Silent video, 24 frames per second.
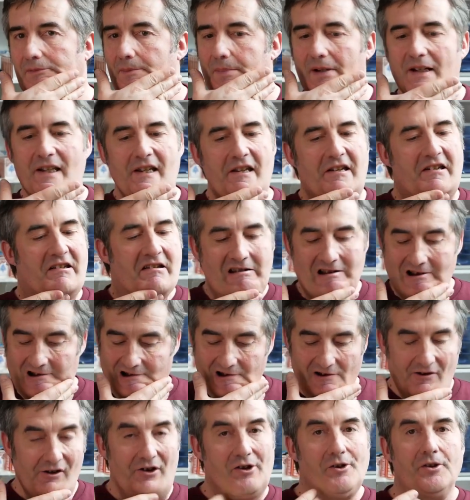company,
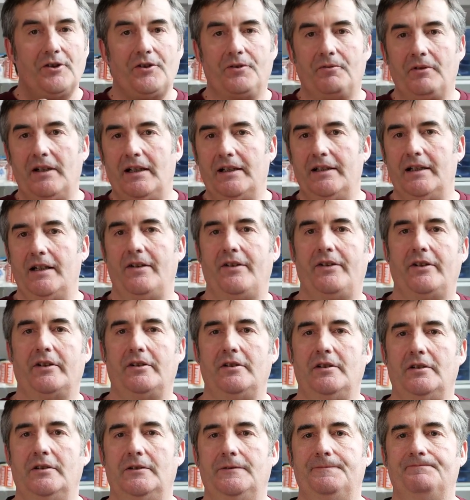those were
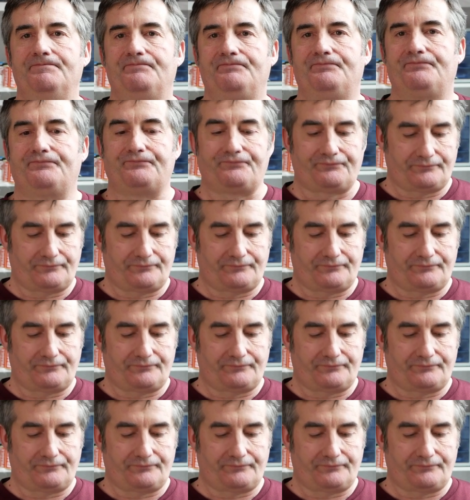the